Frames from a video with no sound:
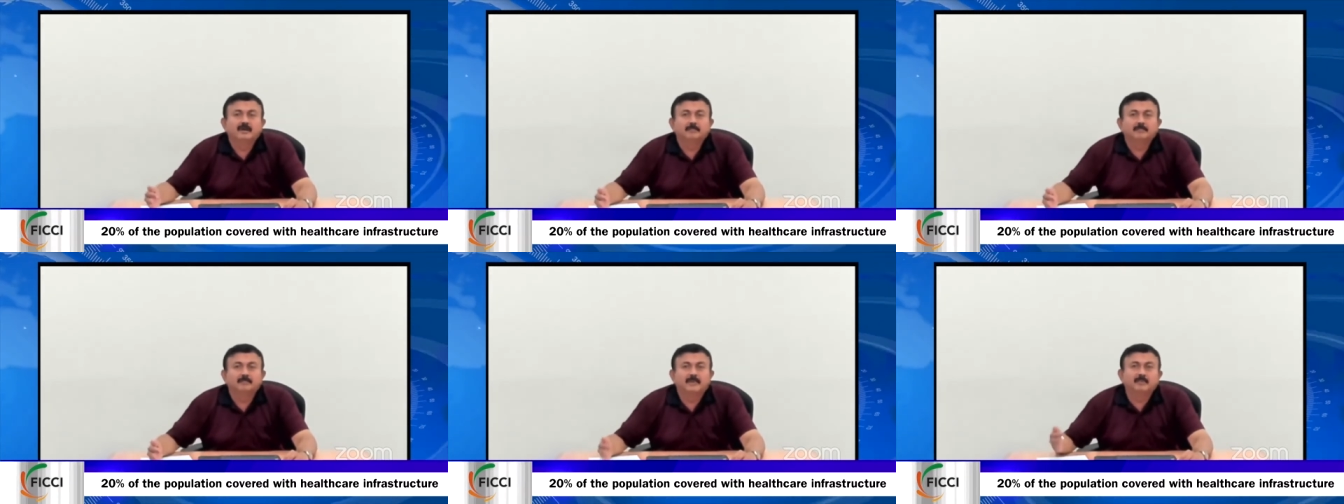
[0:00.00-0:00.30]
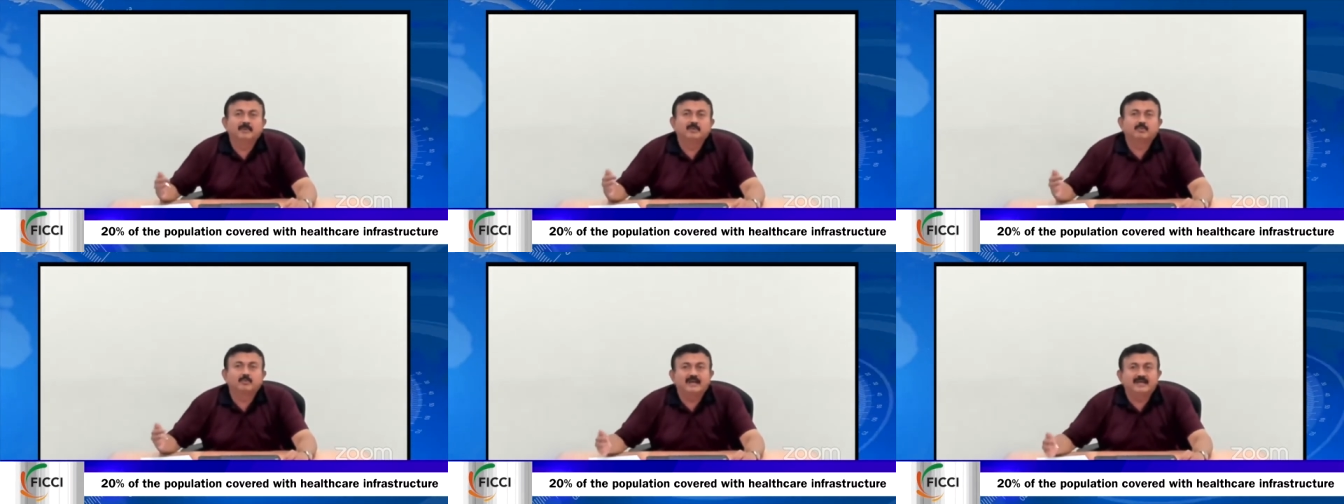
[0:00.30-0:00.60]

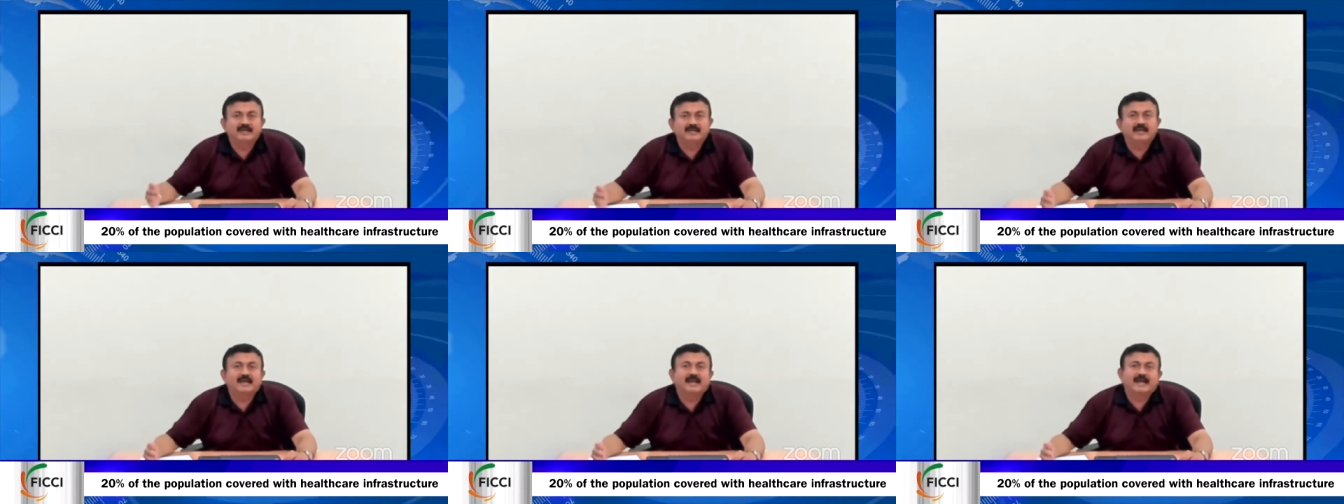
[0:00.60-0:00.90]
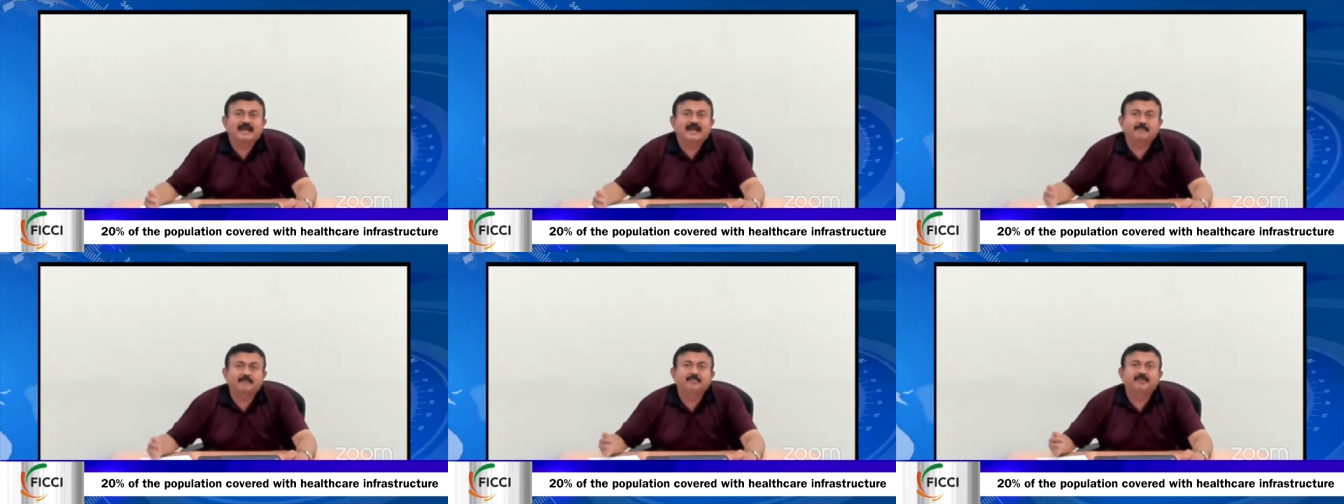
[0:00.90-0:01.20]
maybe 20
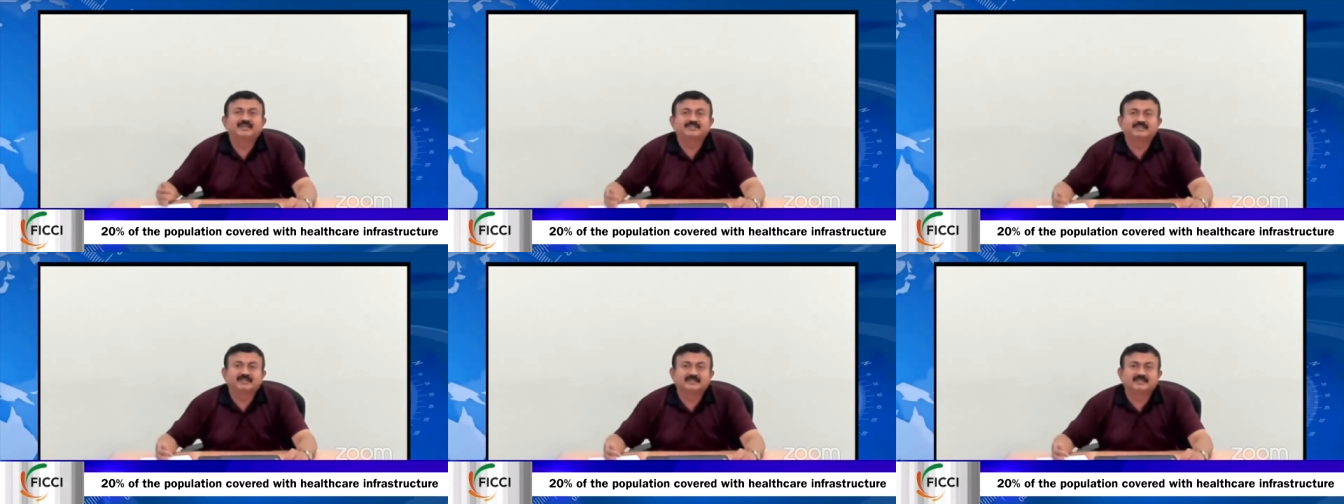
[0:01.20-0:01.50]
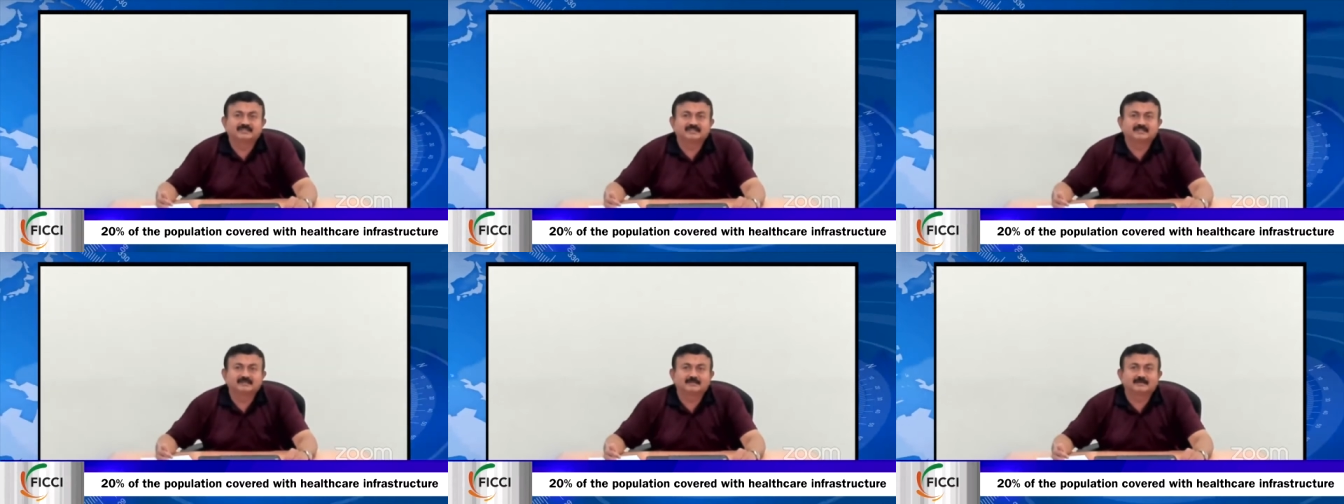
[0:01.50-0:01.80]
lakh
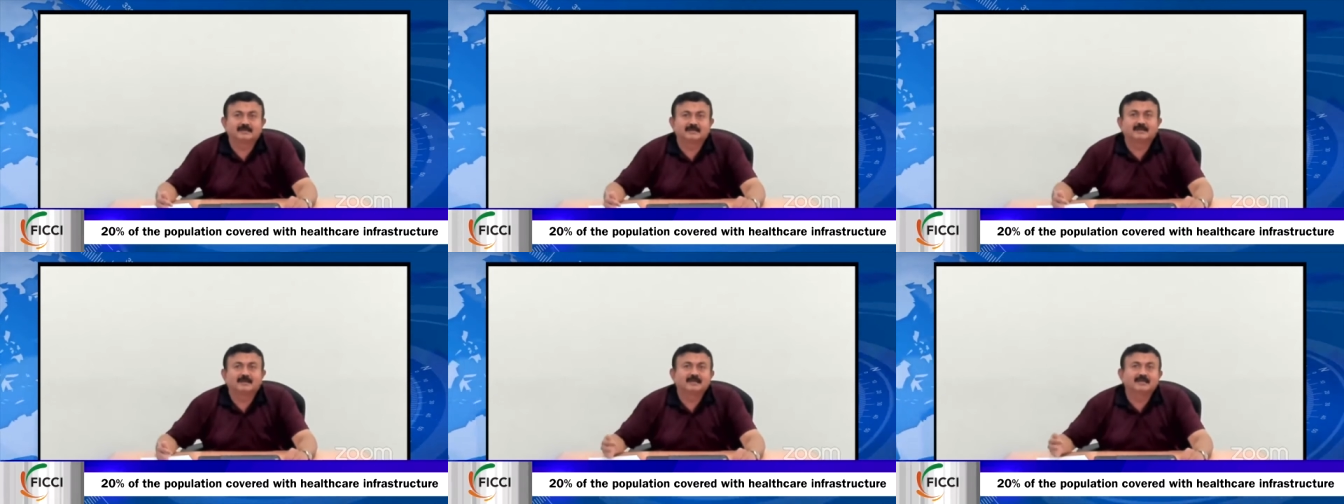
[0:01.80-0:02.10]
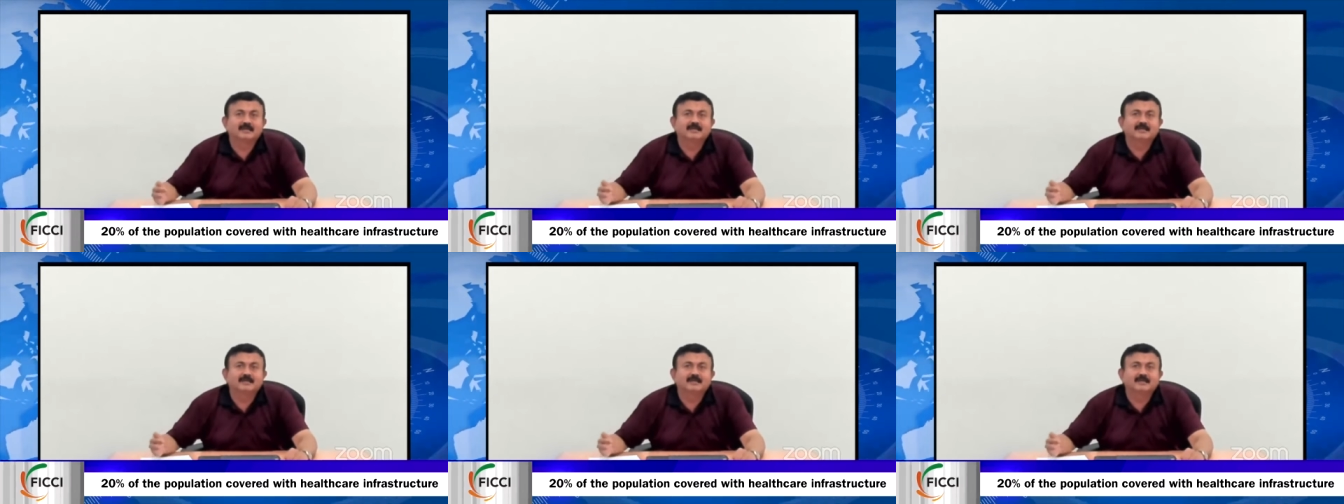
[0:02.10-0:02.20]
patients uh,